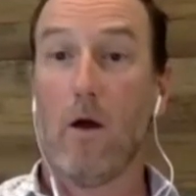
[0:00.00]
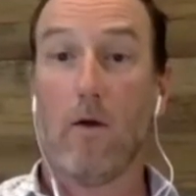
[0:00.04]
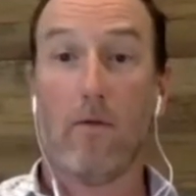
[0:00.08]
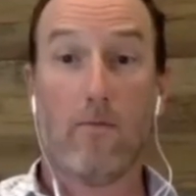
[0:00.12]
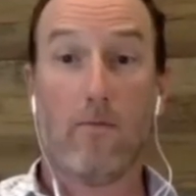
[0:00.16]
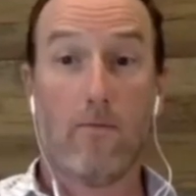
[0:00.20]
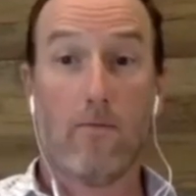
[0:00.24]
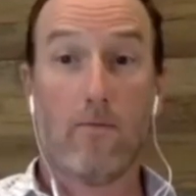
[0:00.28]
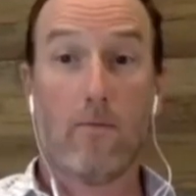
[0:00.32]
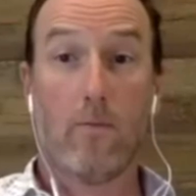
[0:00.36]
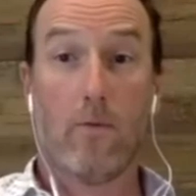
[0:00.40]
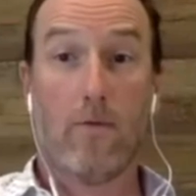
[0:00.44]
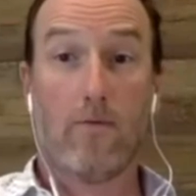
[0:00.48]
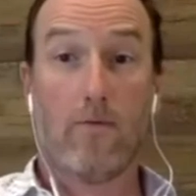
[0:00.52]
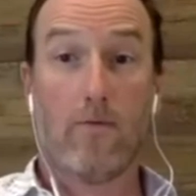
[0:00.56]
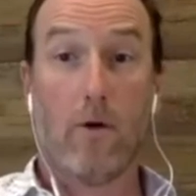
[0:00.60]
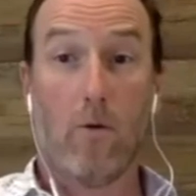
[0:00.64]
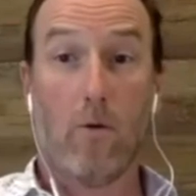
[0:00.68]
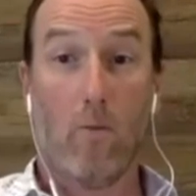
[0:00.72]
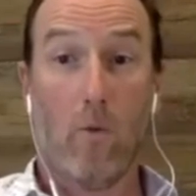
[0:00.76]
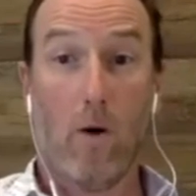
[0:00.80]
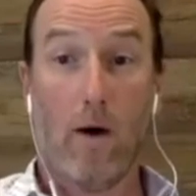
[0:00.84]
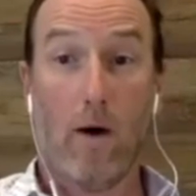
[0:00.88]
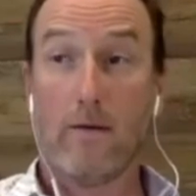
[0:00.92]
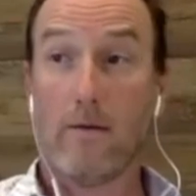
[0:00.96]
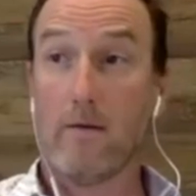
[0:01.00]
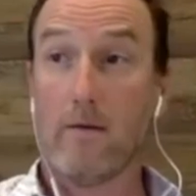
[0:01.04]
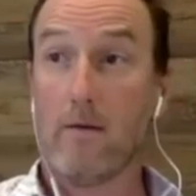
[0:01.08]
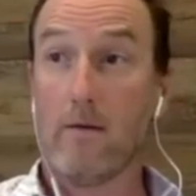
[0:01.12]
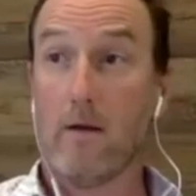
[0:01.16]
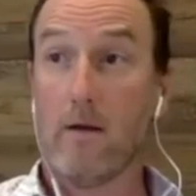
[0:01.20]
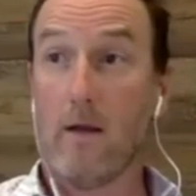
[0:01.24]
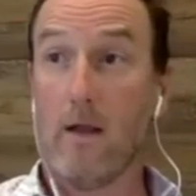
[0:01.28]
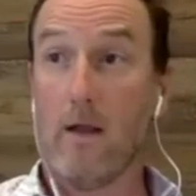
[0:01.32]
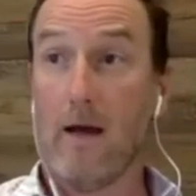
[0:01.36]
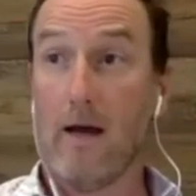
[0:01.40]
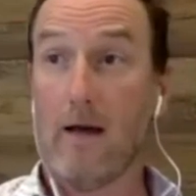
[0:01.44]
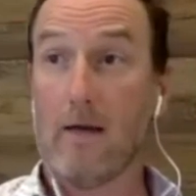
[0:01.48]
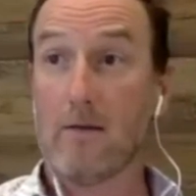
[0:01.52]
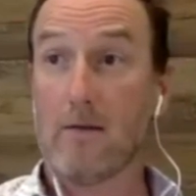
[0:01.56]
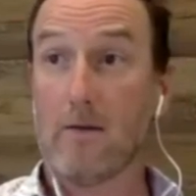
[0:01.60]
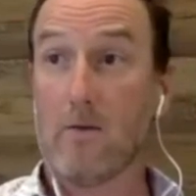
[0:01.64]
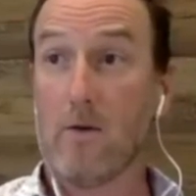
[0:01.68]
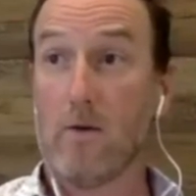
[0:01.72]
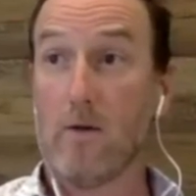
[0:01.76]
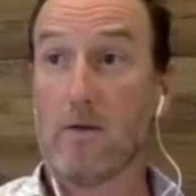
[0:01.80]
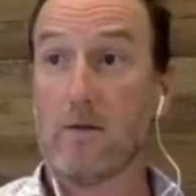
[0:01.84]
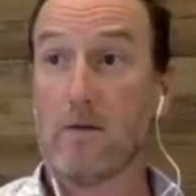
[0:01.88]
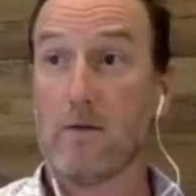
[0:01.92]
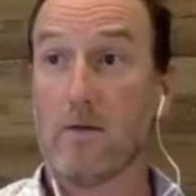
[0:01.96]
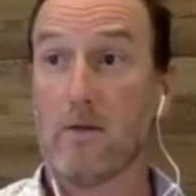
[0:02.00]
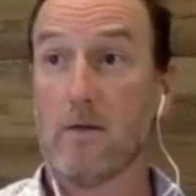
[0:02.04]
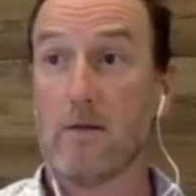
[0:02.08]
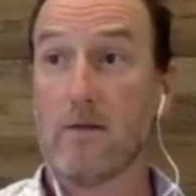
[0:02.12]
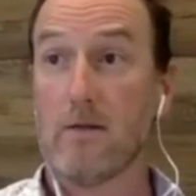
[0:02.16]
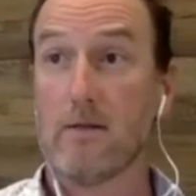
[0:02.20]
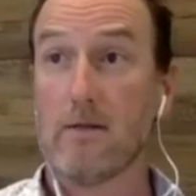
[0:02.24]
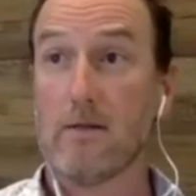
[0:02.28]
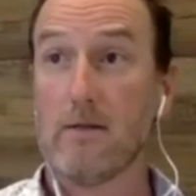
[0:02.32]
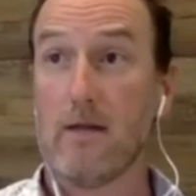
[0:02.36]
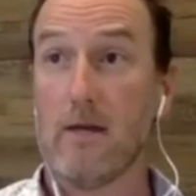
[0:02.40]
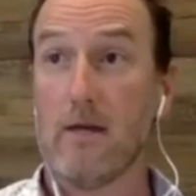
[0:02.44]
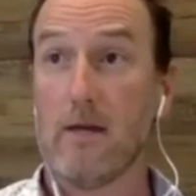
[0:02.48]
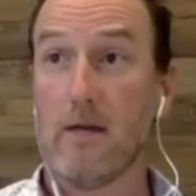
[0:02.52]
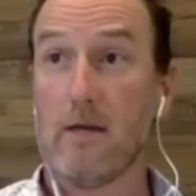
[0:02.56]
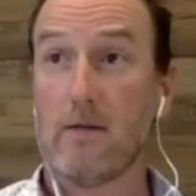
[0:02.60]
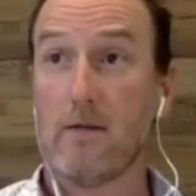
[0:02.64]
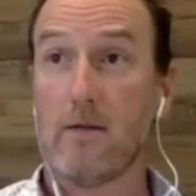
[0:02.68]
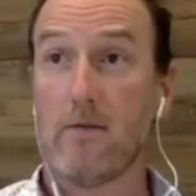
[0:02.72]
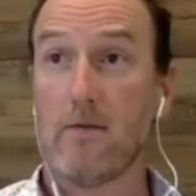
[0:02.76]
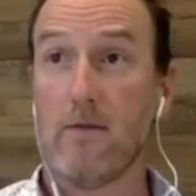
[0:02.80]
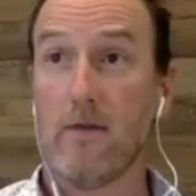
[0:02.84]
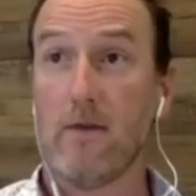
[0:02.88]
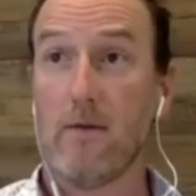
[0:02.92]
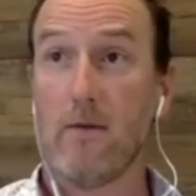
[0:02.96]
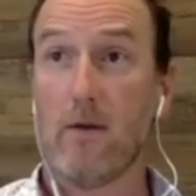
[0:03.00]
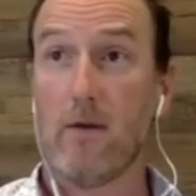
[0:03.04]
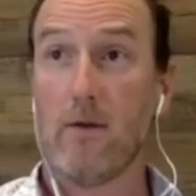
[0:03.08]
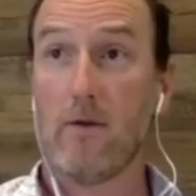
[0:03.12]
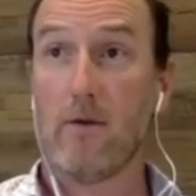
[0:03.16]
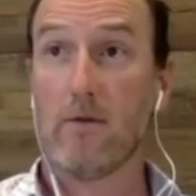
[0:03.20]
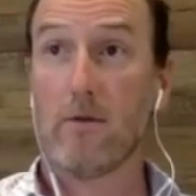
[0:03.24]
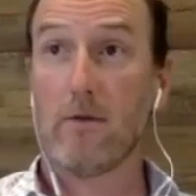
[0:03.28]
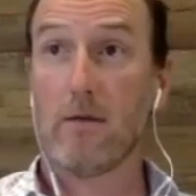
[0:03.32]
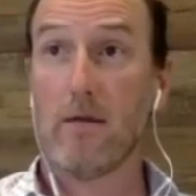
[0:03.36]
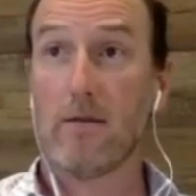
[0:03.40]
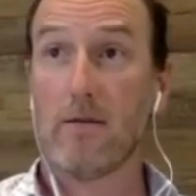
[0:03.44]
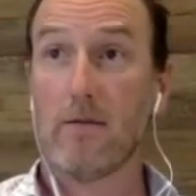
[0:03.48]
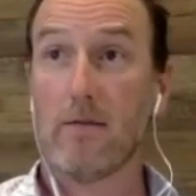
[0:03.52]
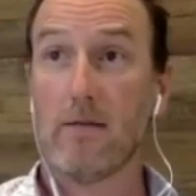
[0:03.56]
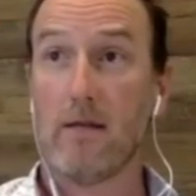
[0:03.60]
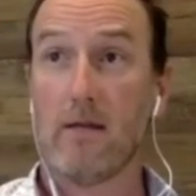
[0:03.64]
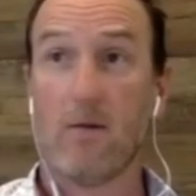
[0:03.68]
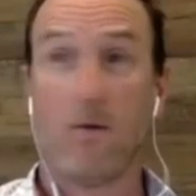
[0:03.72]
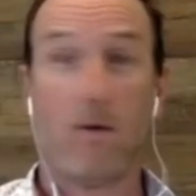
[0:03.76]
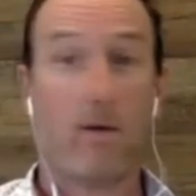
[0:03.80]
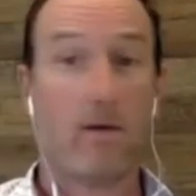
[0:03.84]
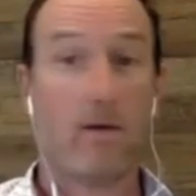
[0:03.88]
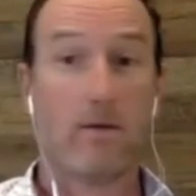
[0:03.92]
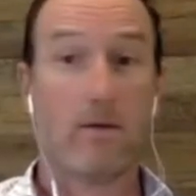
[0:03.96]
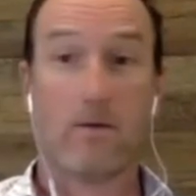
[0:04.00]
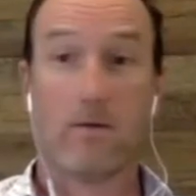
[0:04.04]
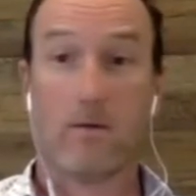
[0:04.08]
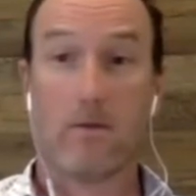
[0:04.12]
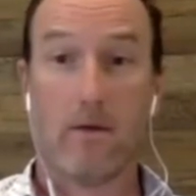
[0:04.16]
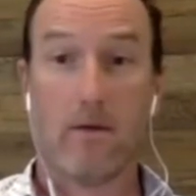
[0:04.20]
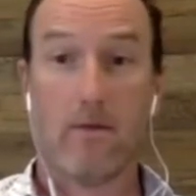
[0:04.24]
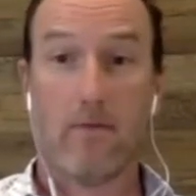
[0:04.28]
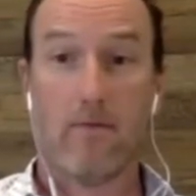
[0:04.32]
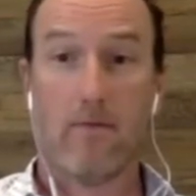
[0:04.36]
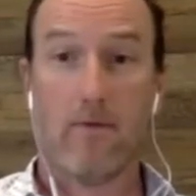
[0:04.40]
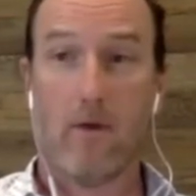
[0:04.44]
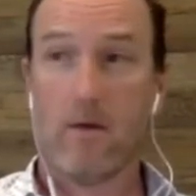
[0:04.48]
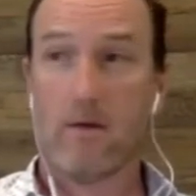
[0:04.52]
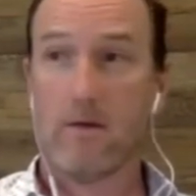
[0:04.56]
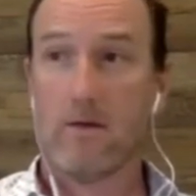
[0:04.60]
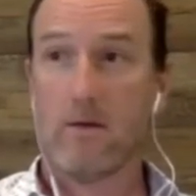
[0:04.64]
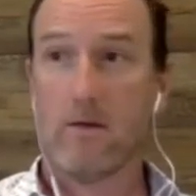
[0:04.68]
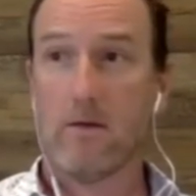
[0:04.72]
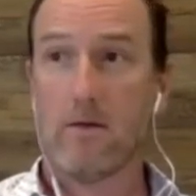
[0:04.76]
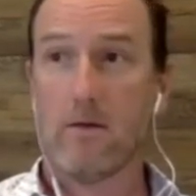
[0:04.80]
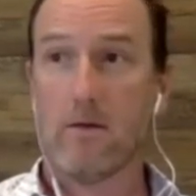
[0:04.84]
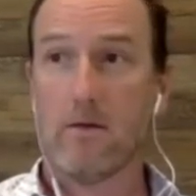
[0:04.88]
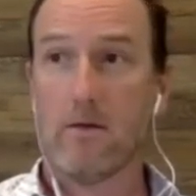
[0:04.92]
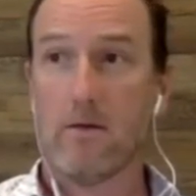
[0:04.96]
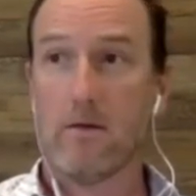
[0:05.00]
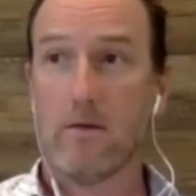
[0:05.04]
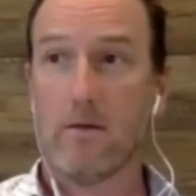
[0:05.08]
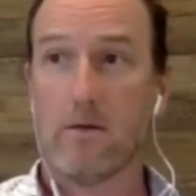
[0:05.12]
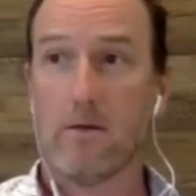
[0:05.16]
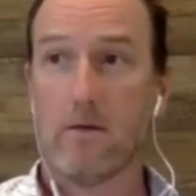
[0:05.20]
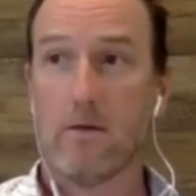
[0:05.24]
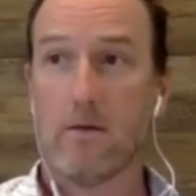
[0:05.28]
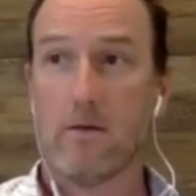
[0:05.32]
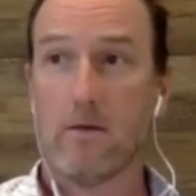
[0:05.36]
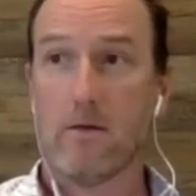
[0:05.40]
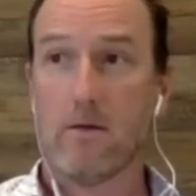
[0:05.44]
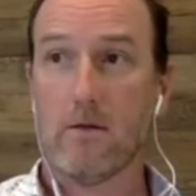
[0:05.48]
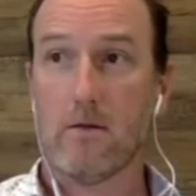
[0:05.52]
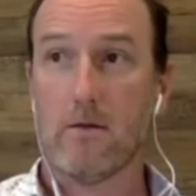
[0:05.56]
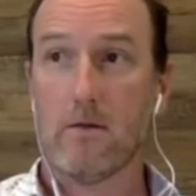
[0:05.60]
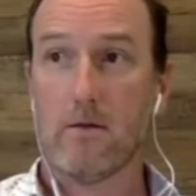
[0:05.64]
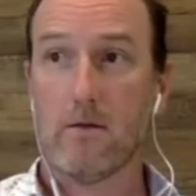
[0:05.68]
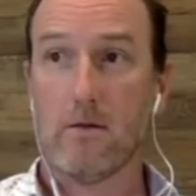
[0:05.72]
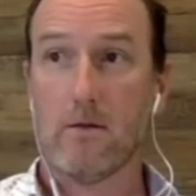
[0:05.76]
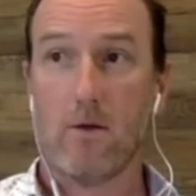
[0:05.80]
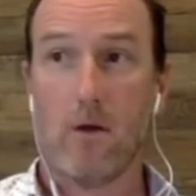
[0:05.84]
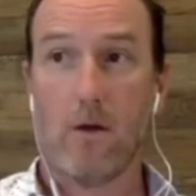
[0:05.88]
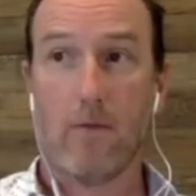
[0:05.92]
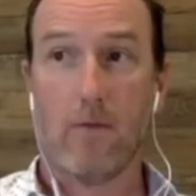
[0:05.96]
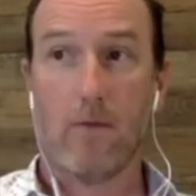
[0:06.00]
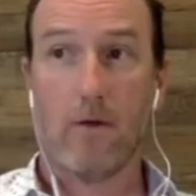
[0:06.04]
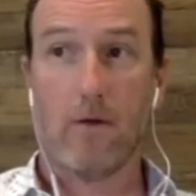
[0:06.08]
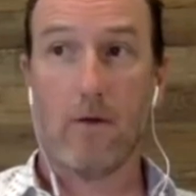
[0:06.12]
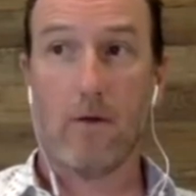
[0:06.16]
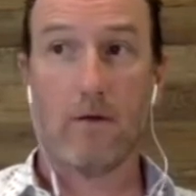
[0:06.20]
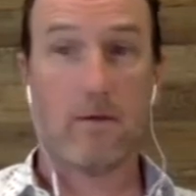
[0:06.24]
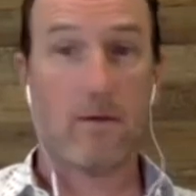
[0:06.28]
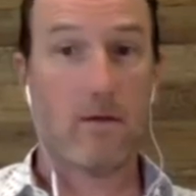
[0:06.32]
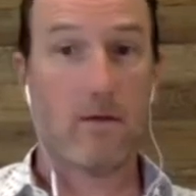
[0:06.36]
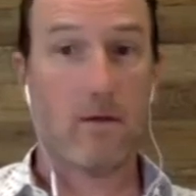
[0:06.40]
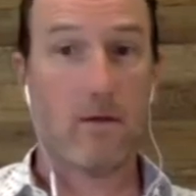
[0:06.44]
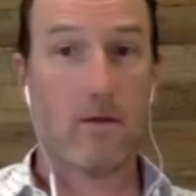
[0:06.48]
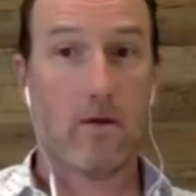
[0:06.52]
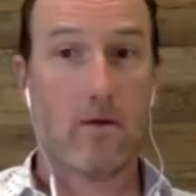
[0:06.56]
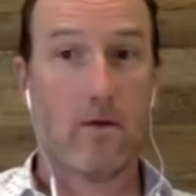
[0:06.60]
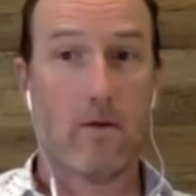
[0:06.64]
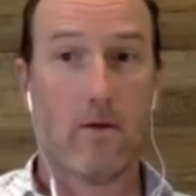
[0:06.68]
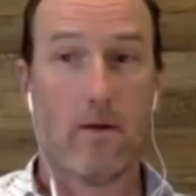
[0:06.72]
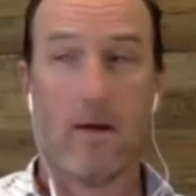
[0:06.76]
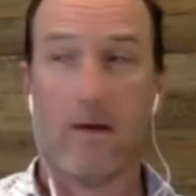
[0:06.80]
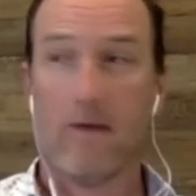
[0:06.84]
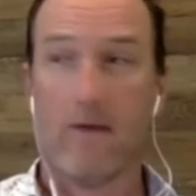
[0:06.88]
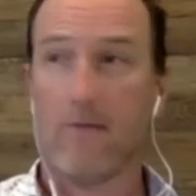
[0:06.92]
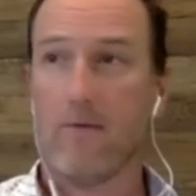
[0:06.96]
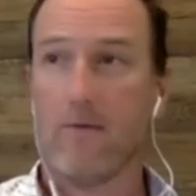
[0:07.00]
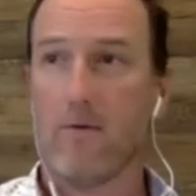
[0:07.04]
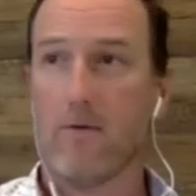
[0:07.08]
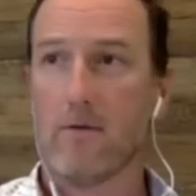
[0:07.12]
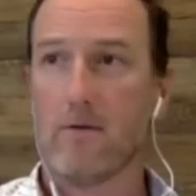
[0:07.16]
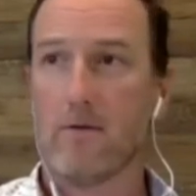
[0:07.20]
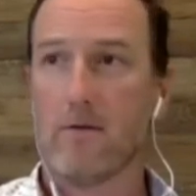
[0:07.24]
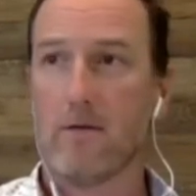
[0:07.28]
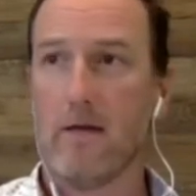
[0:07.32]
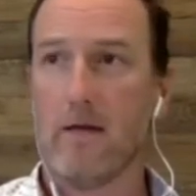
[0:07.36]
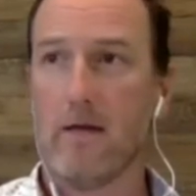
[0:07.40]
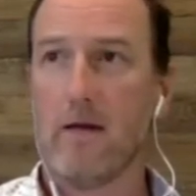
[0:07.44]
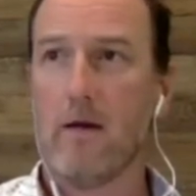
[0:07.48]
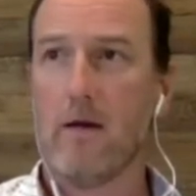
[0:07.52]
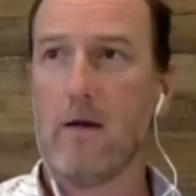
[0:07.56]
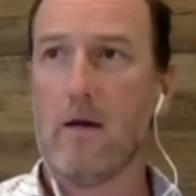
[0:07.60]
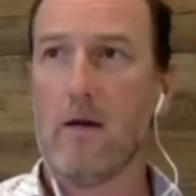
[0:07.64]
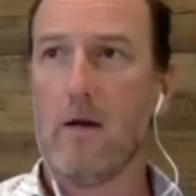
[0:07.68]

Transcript: We've got one last question at this stage. If anyone else has any questions, I'd invite you just to type those in the Q&A for us now.